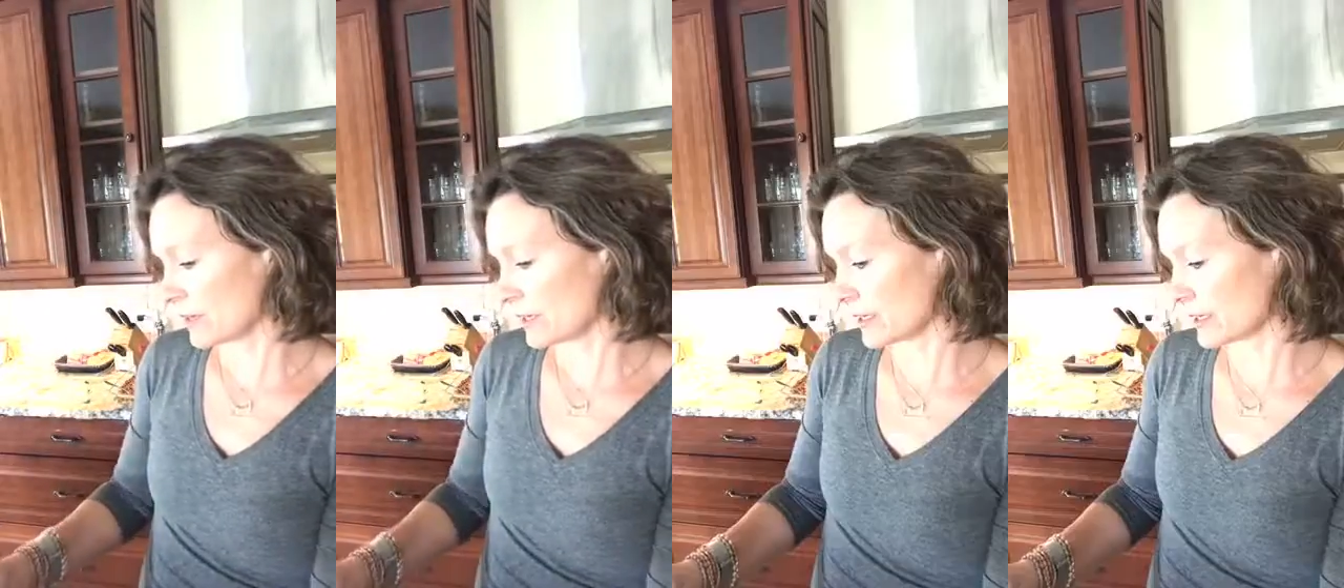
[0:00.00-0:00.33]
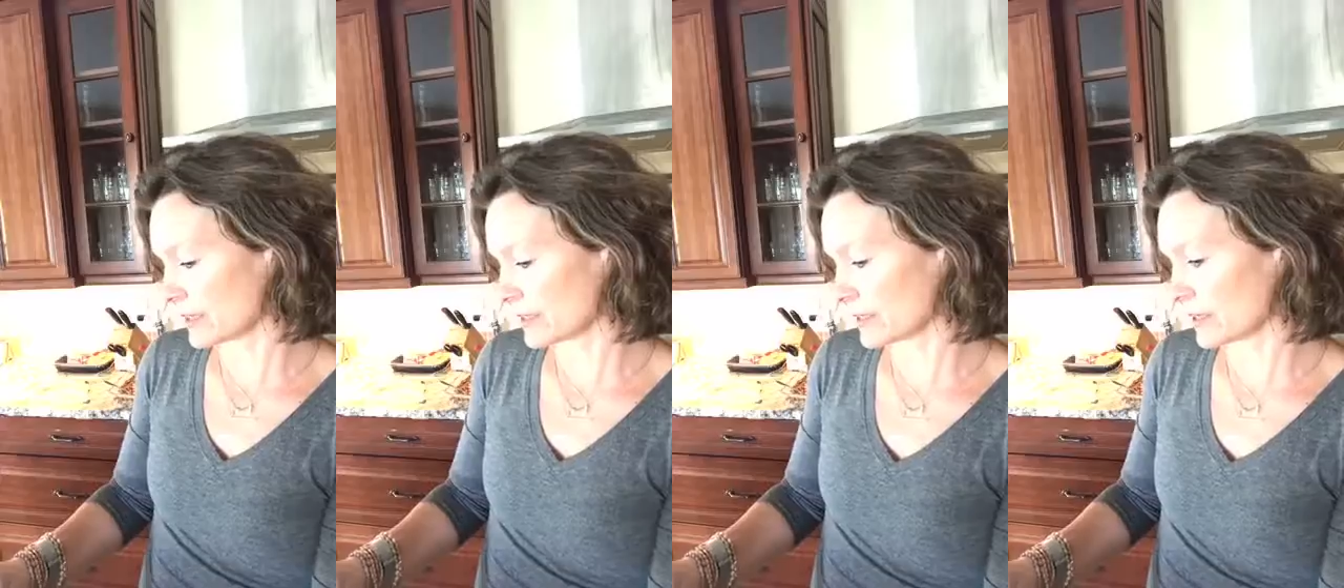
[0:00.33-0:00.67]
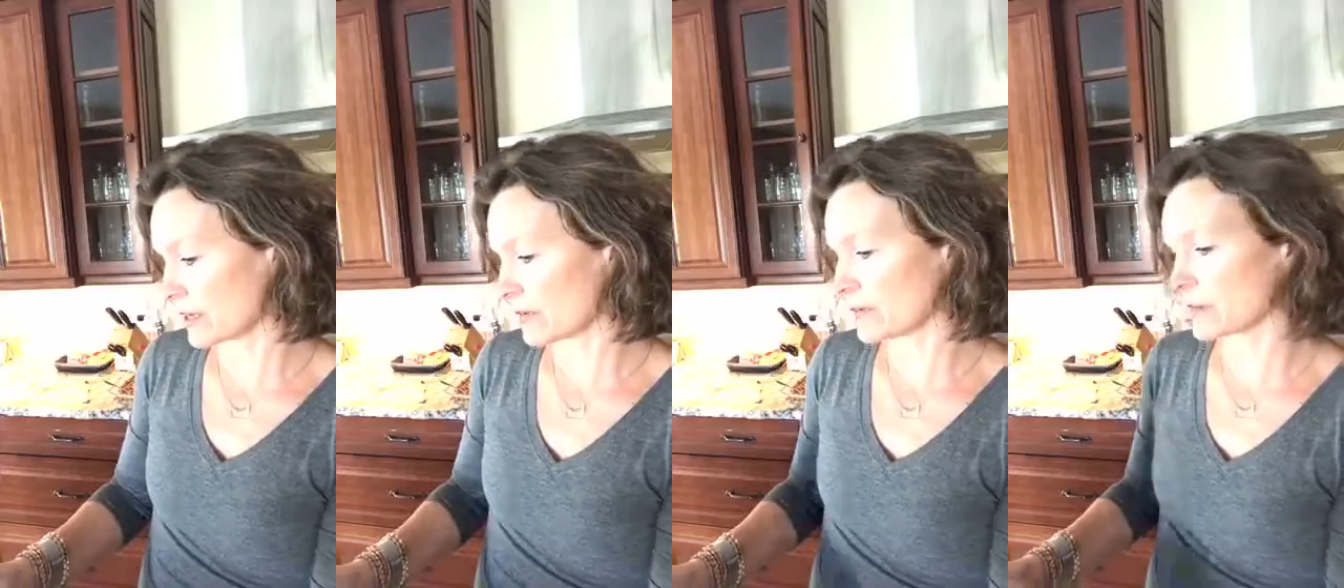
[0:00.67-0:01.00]
is
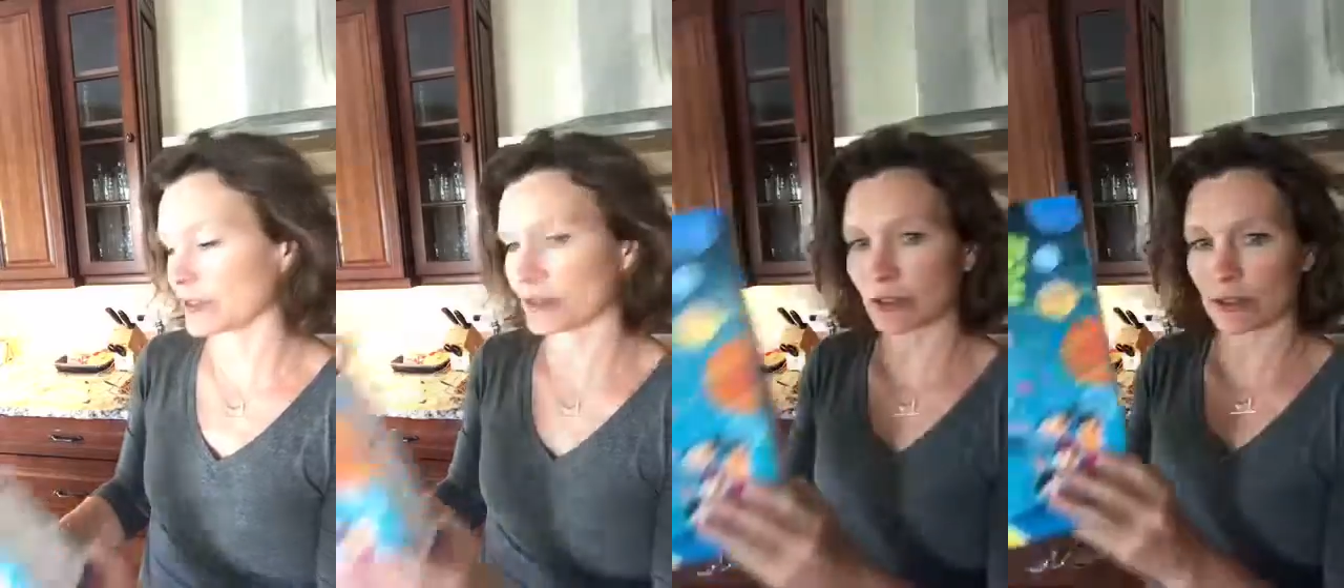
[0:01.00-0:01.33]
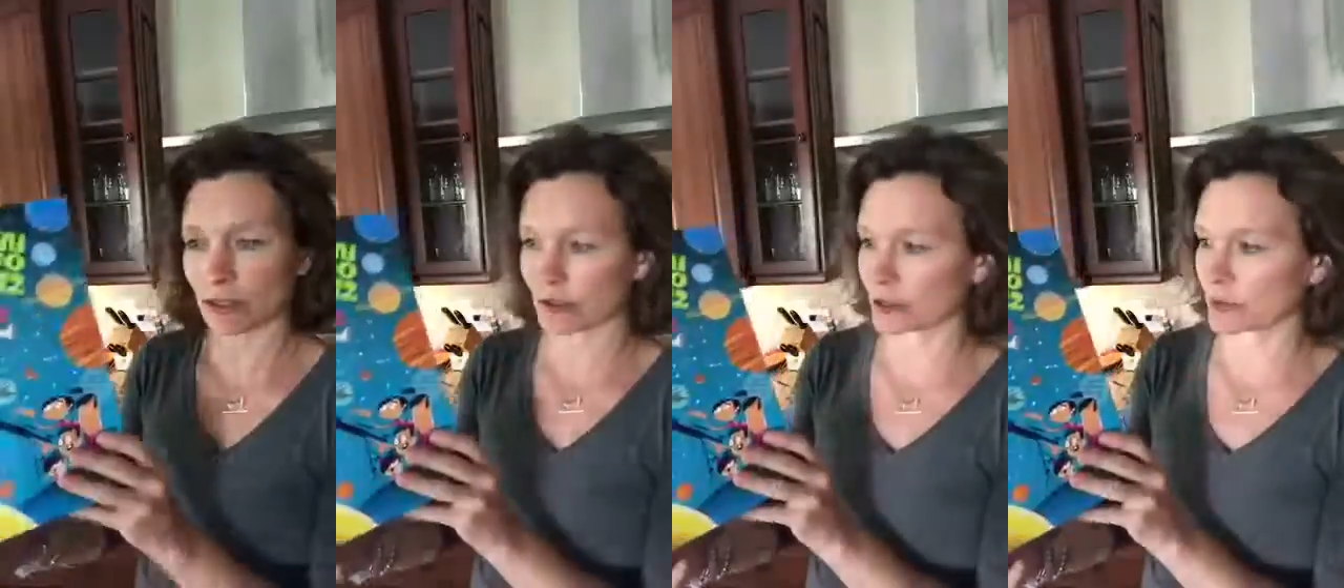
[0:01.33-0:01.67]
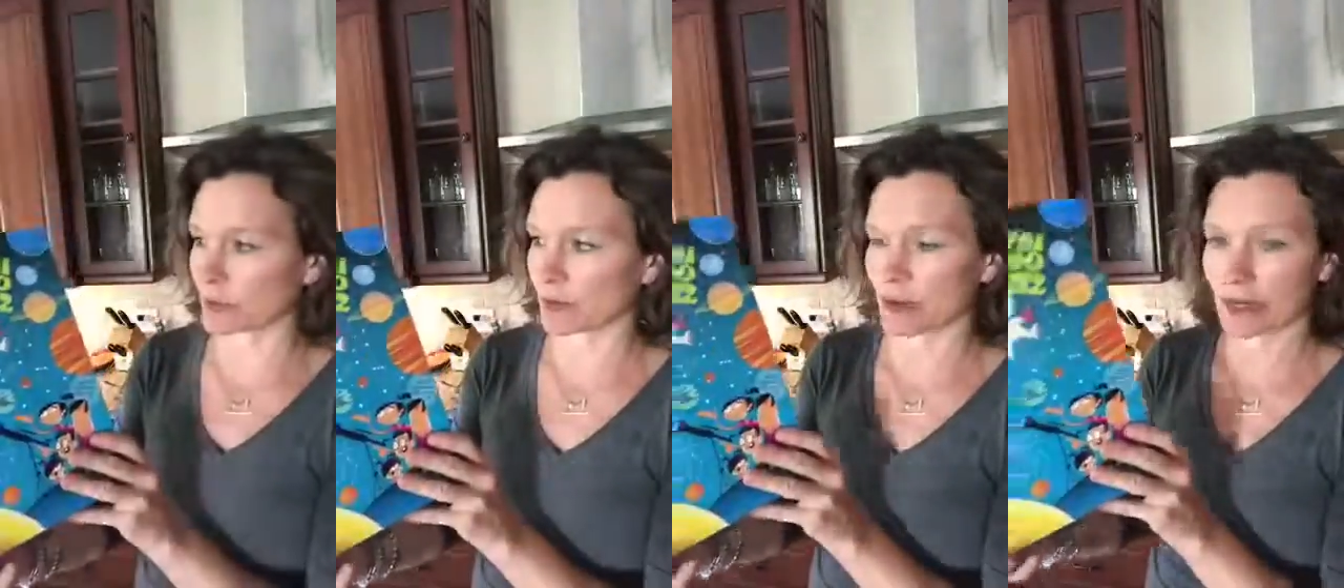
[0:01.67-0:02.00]
these
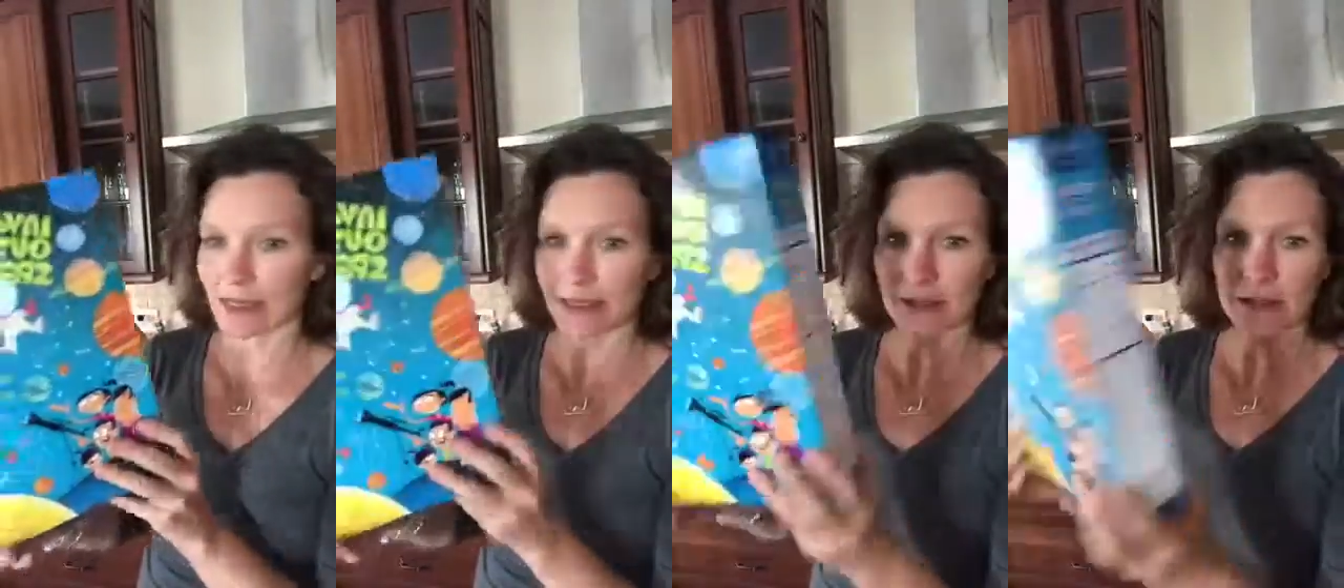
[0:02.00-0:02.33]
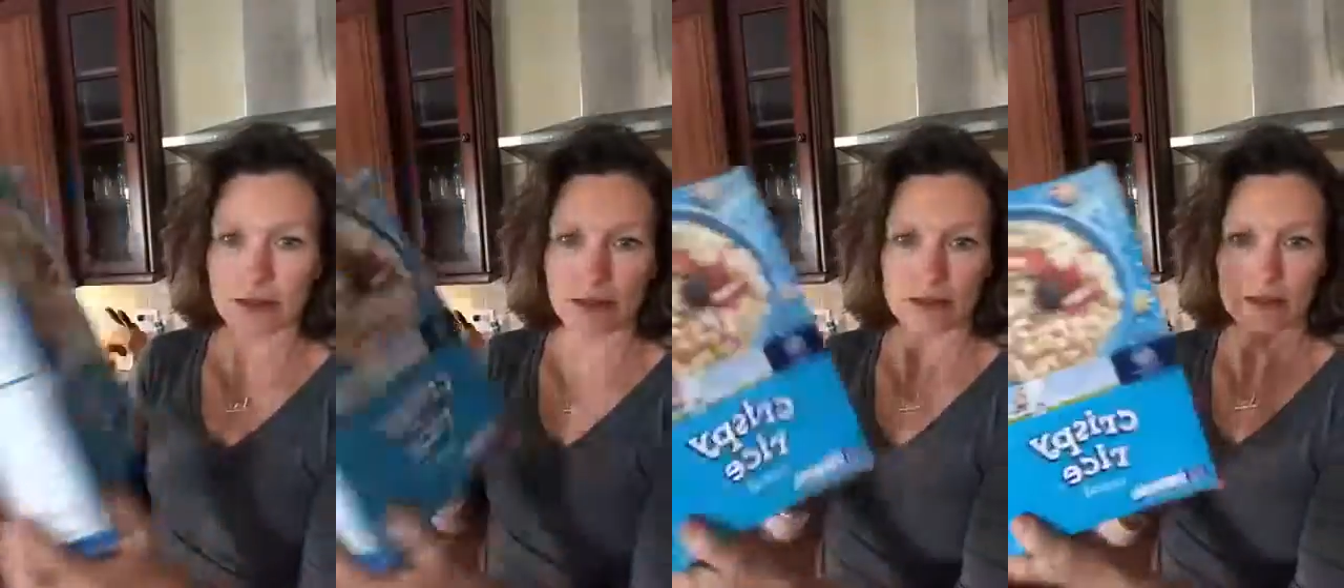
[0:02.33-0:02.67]
crispy rice